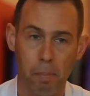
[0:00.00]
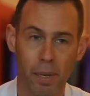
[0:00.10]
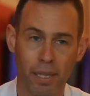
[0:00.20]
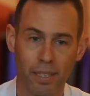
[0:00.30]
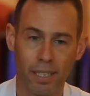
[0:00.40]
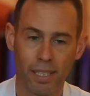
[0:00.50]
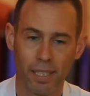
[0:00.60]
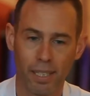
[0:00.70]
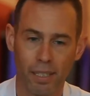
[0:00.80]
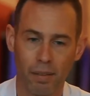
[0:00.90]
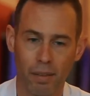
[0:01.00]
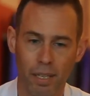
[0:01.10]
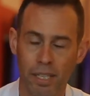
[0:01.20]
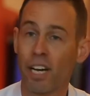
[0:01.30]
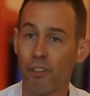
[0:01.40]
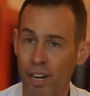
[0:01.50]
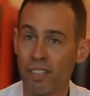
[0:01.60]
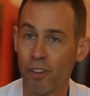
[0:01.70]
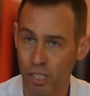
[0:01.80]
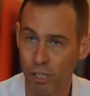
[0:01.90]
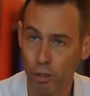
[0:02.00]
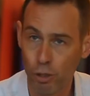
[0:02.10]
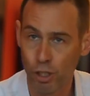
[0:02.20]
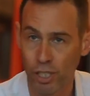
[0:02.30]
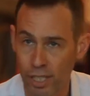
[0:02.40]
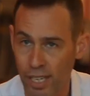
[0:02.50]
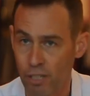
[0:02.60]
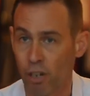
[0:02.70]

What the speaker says: But the other end of our solution is